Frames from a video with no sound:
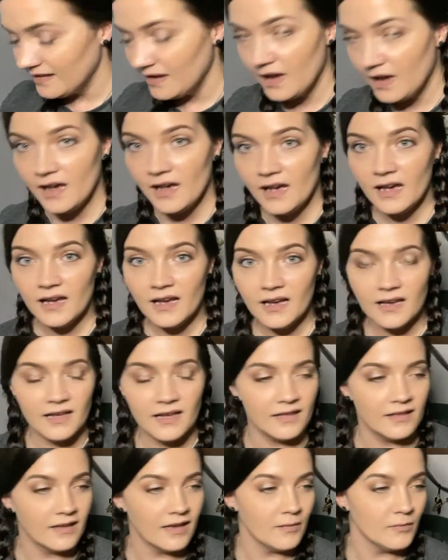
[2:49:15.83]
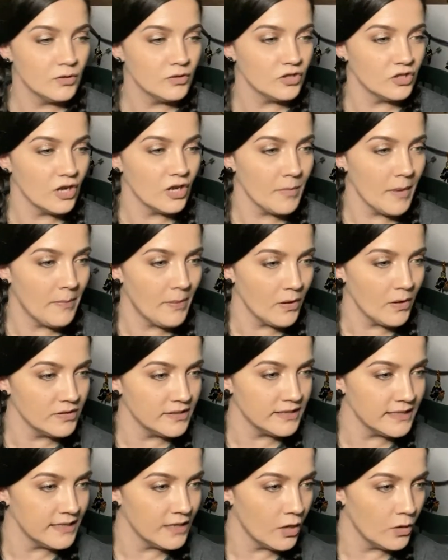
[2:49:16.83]
Ah, I'm losing all my
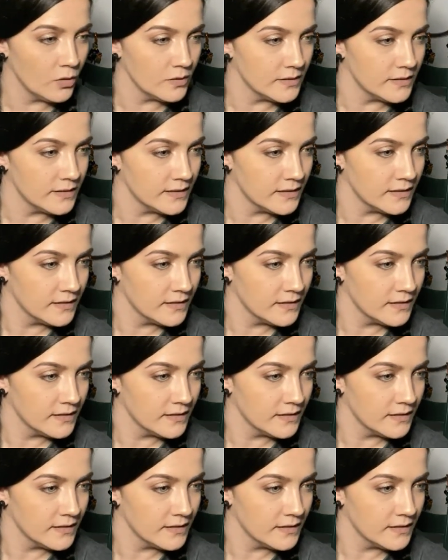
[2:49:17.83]
post-it notes.